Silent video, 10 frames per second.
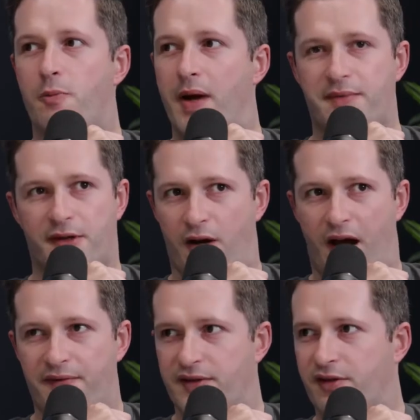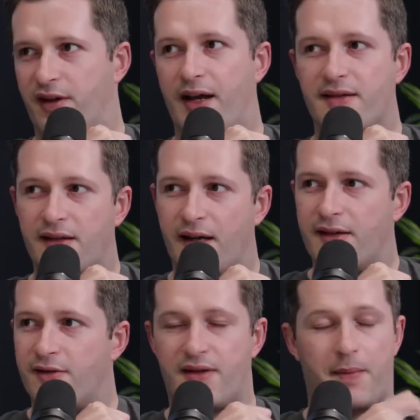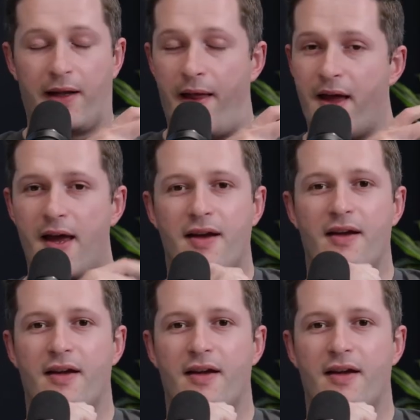Perhaps you go halvesies on case studies or something like that.